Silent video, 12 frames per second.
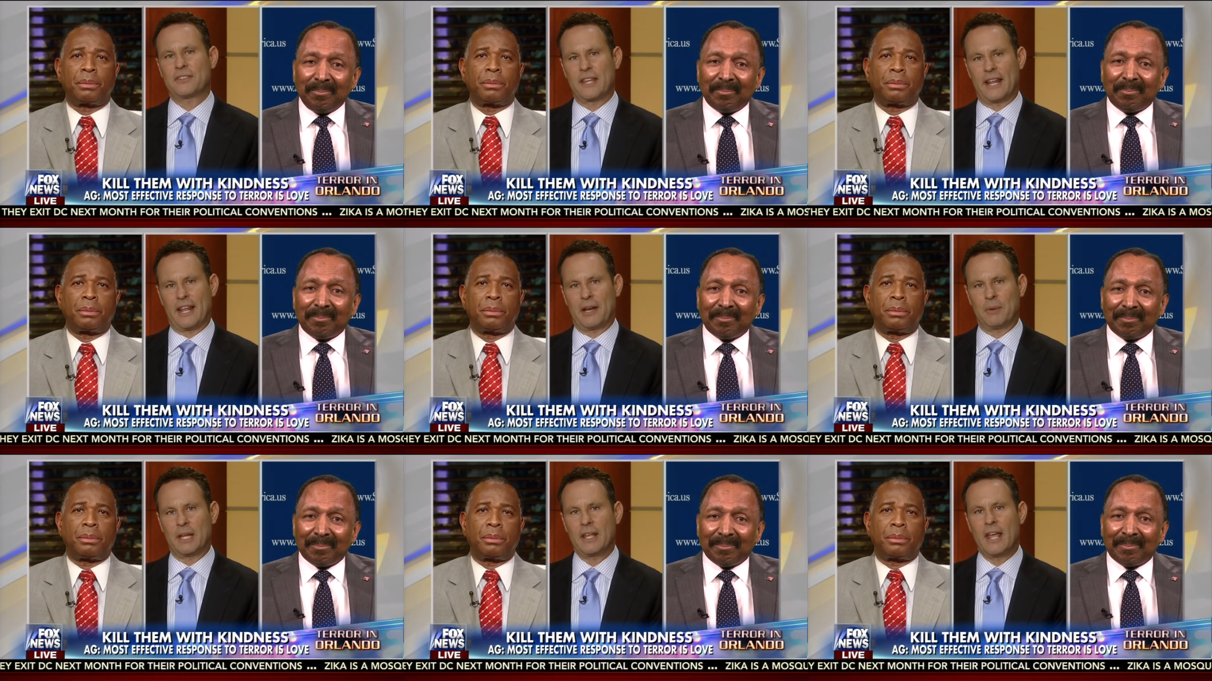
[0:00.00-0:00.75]
Speaker 1: that
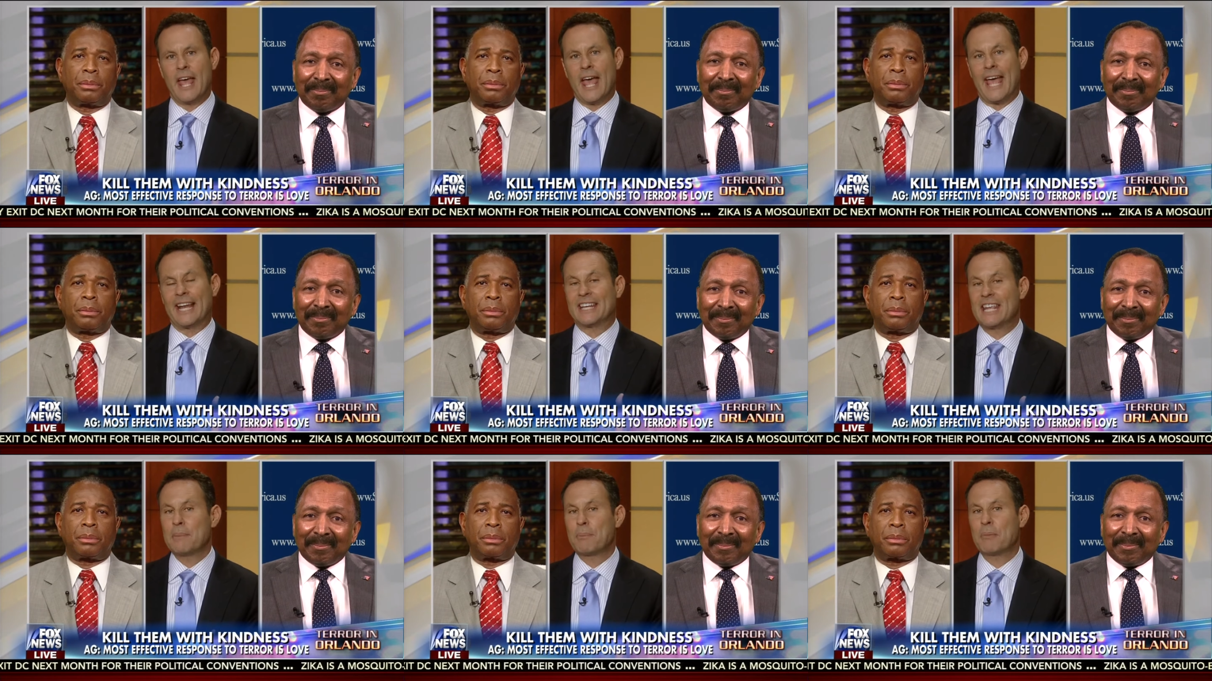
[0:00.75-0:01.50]
enemy. And
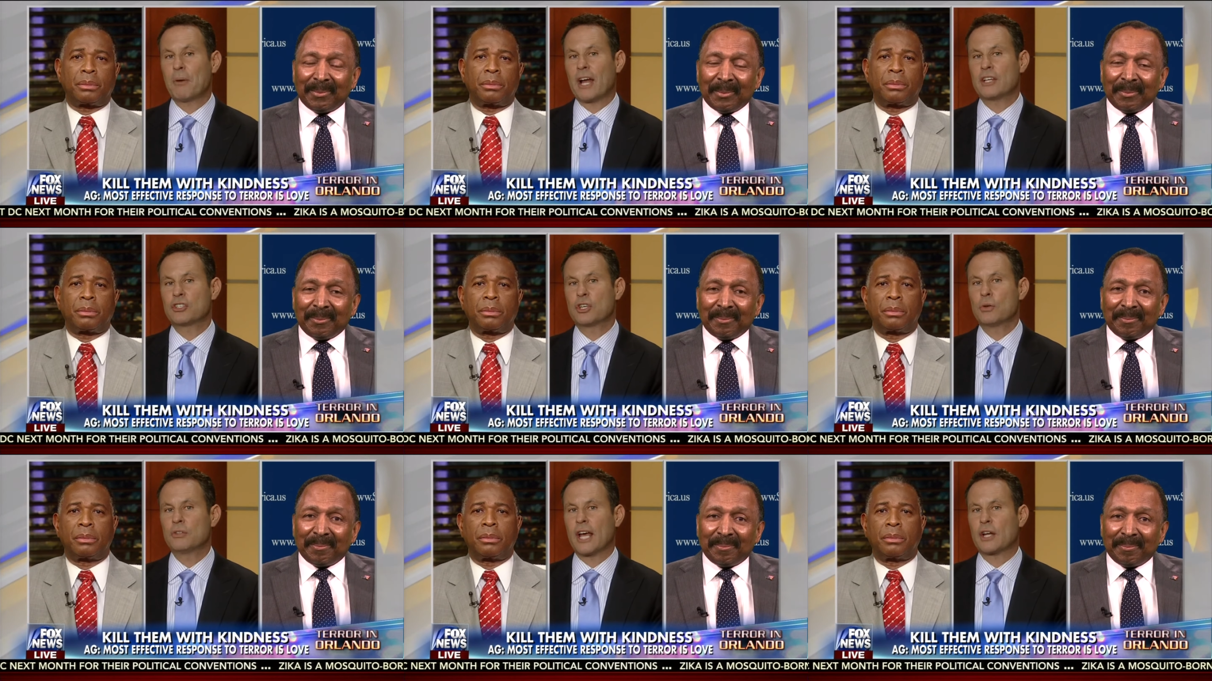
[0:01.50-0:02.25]
keep in mind,
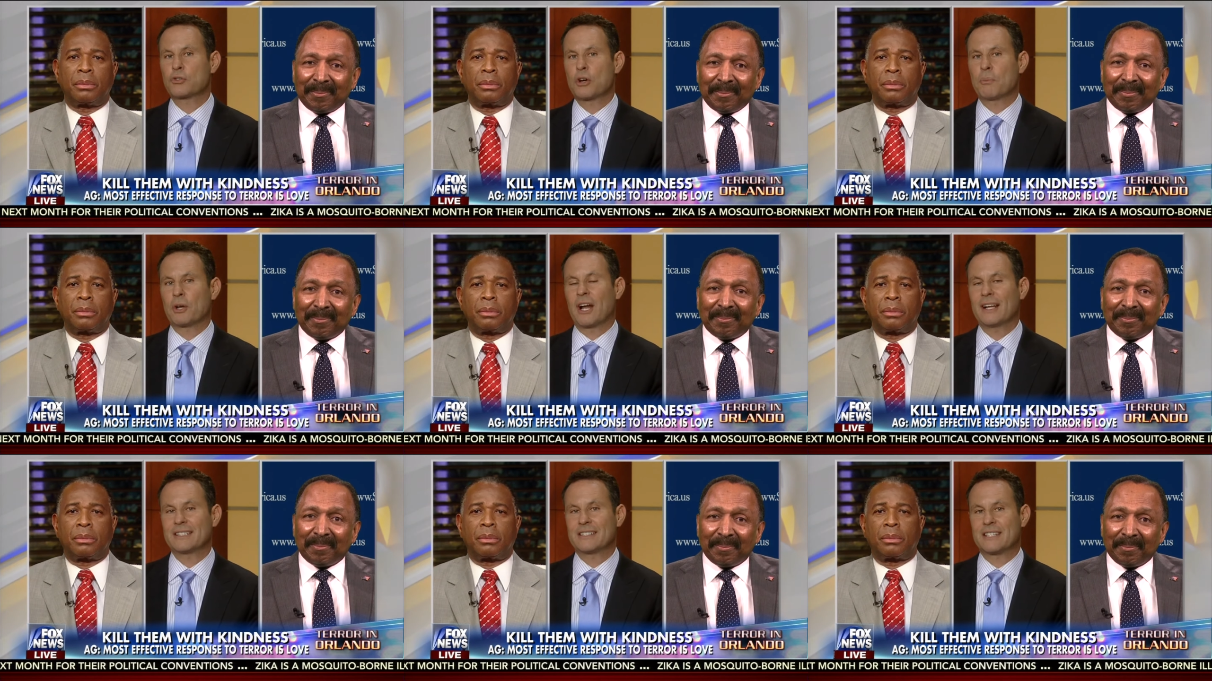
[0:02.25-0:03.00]
too, Donald Trump went
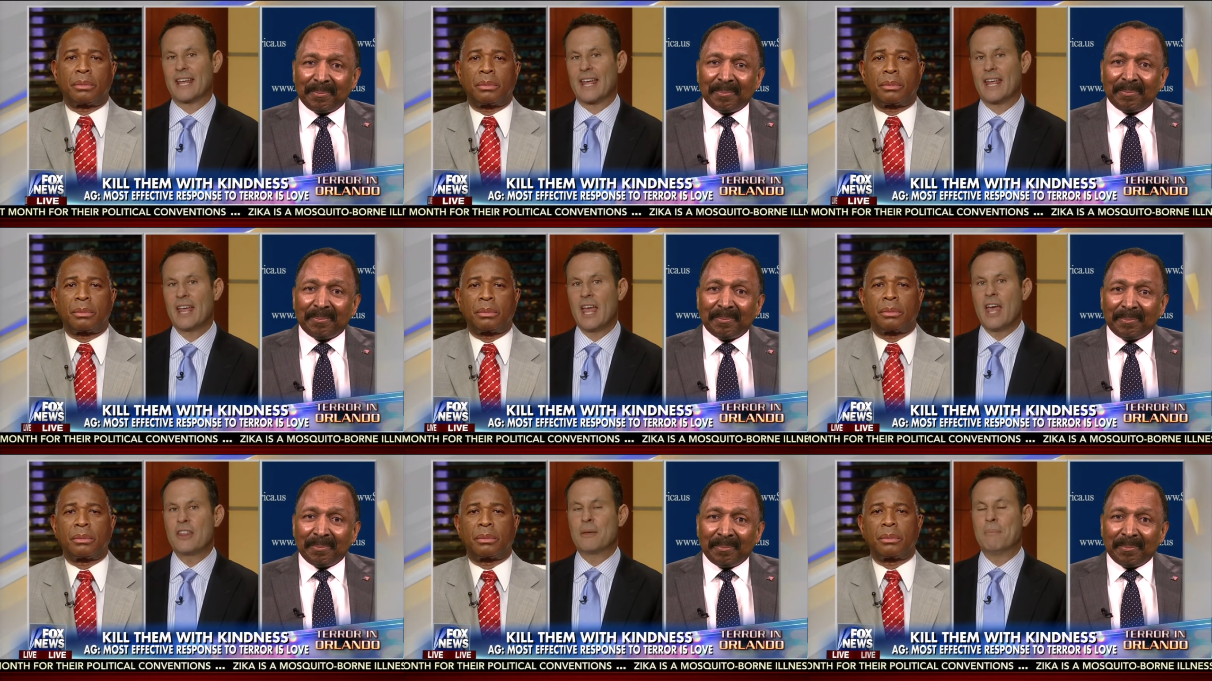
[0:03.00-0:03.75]
on to say
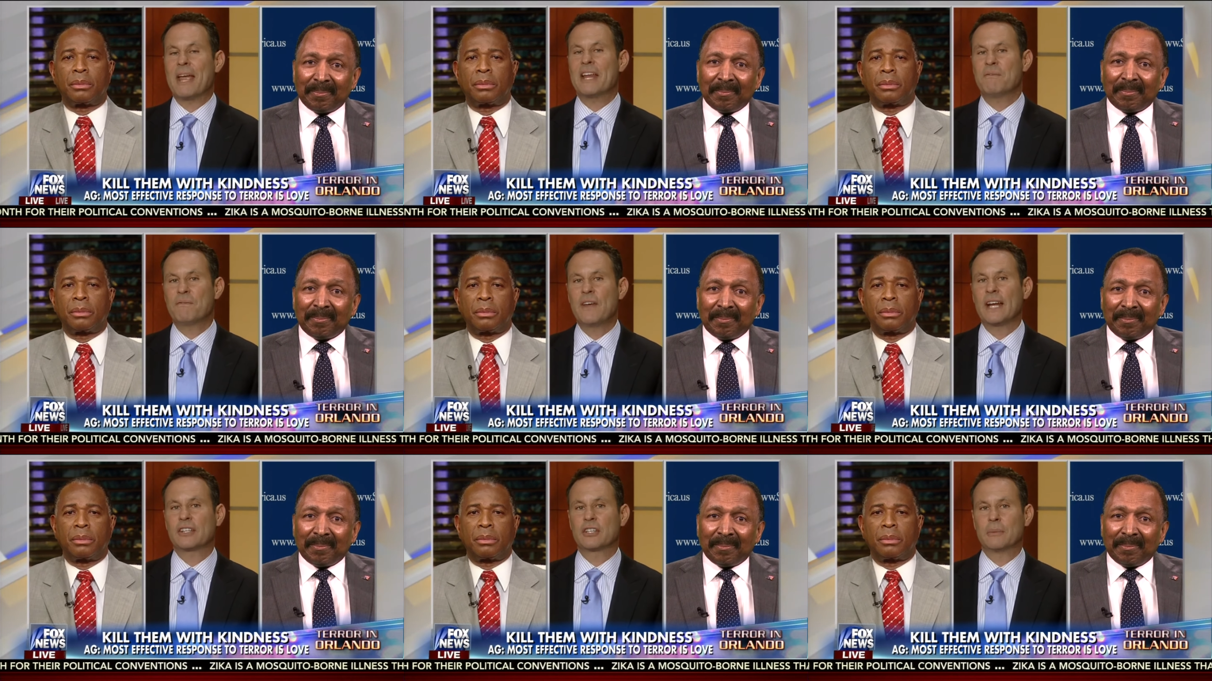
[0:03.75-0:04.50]
the main
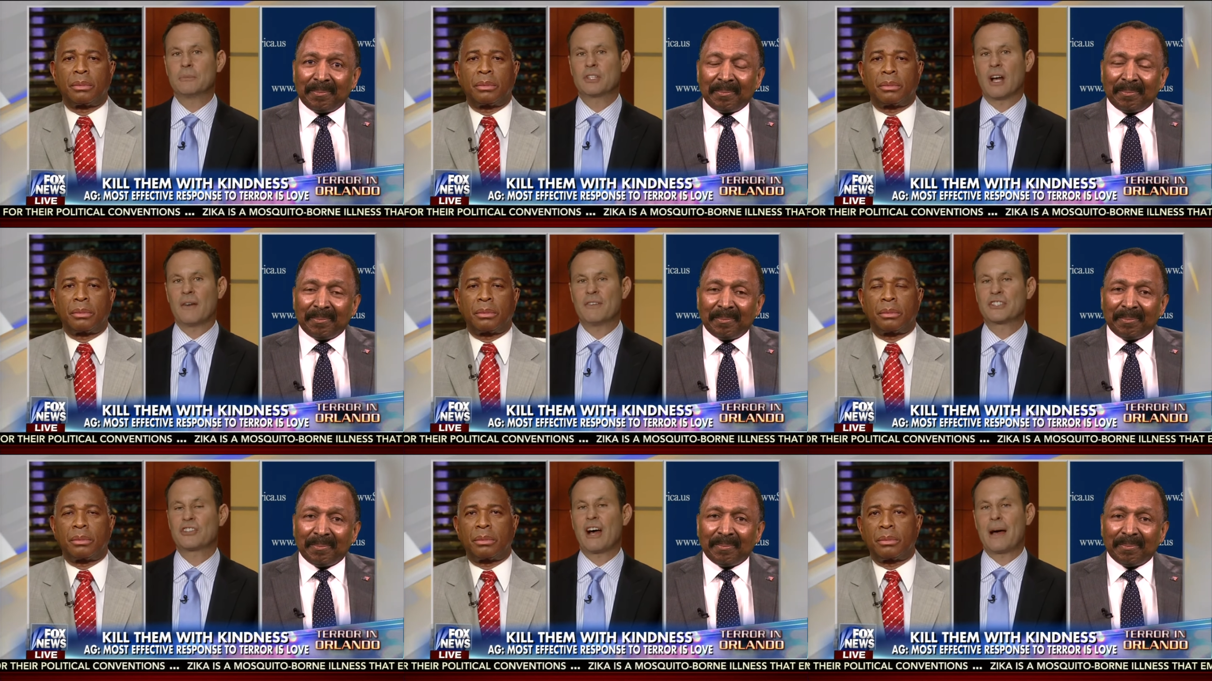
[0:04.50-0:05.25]
victims of
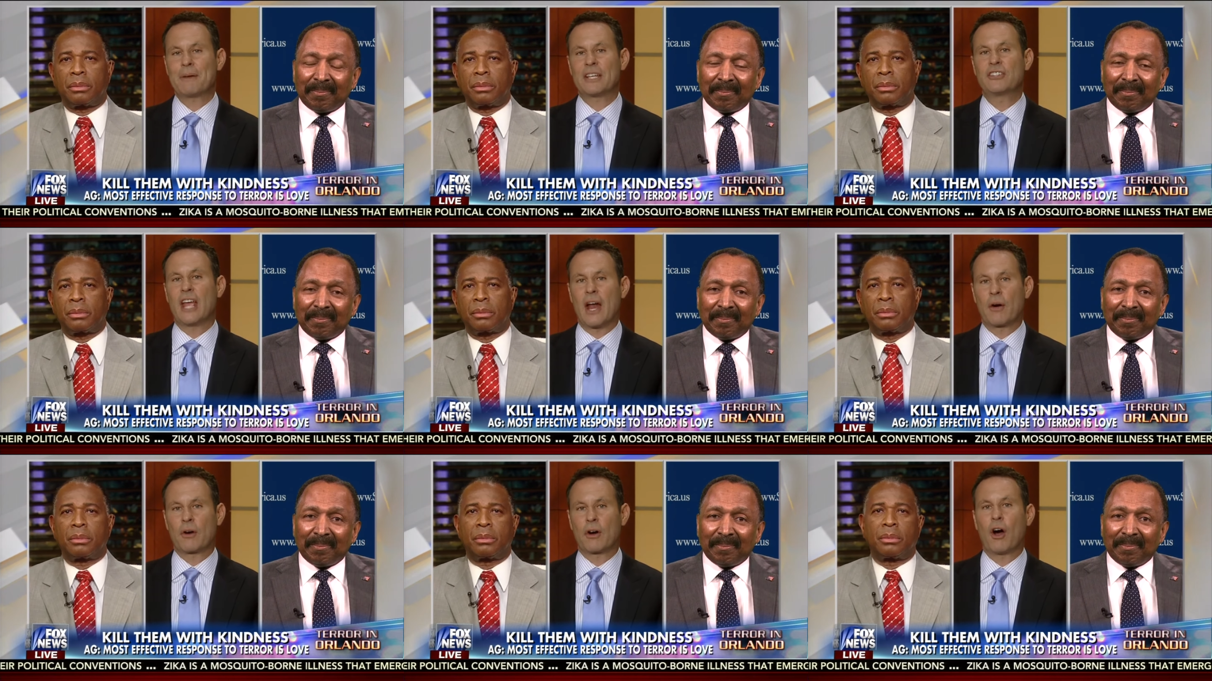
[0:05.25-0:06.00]
Islamic terror